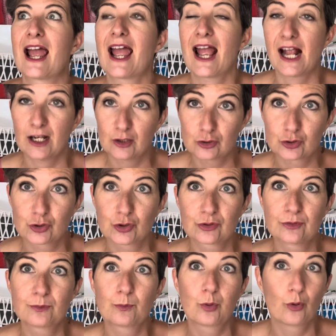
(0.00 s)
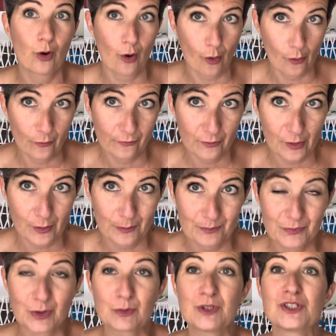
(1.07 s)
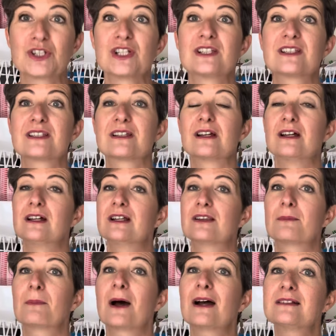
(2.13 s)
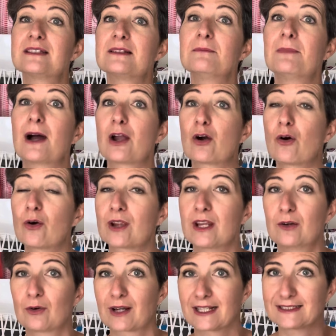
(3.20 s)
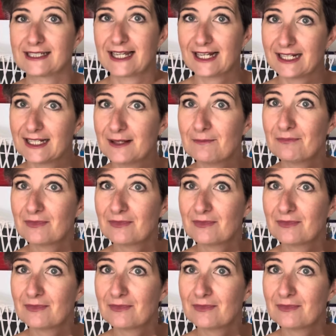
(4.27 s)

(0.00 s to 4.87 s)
Elton pullover, which is uh, the pattern by Joji Locatelli.